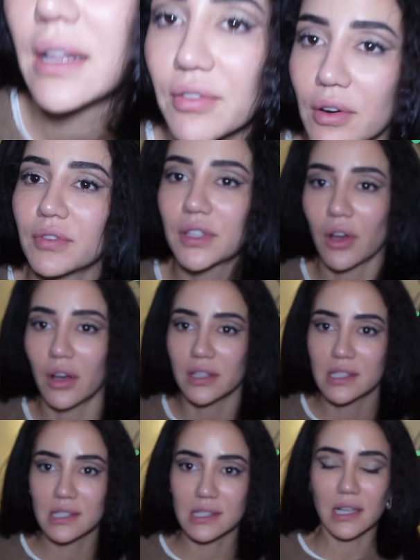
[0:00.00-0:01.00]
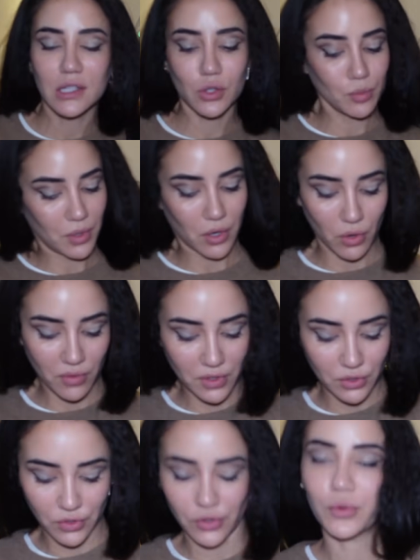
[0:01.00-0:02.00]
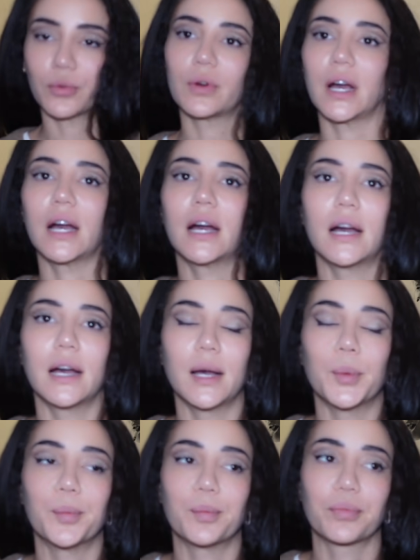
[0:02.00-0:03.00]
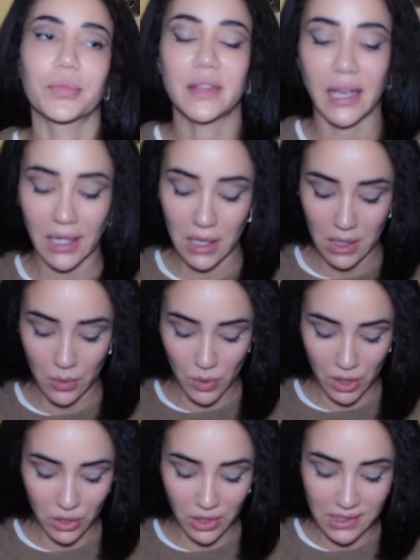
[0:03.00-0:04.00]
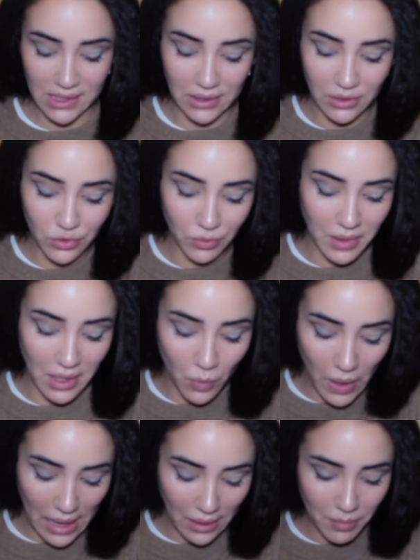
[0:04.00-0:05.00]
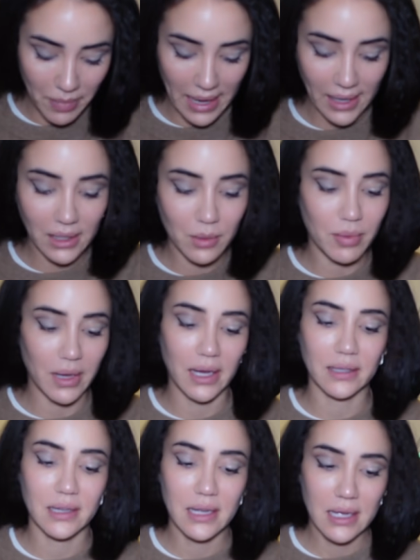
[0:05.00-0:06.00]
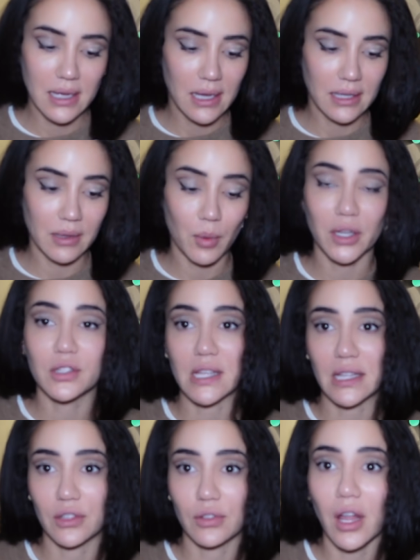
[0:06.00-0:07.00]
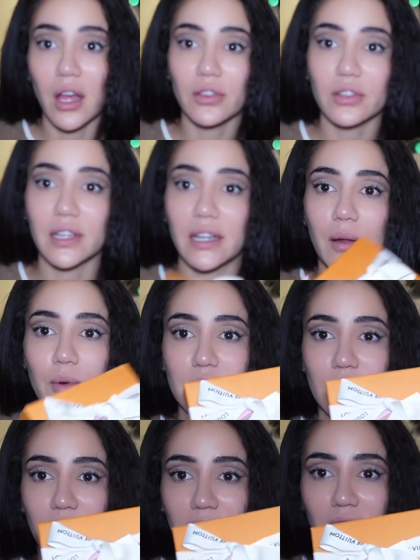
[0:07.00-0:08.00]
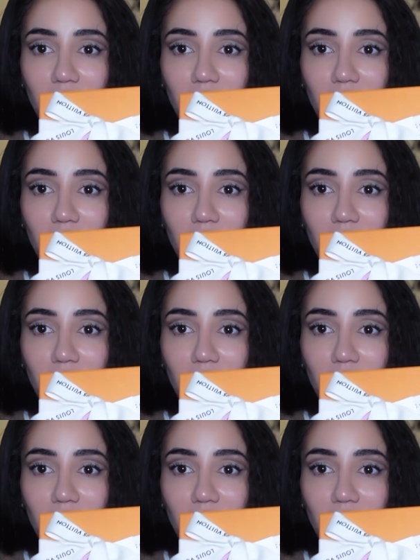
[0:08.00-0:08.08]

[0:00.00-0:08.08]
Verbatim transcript: from Vuitton. This is like super overdue. Um, they were gonna send it to me a while back, but they wanted to send it to London, and I was not in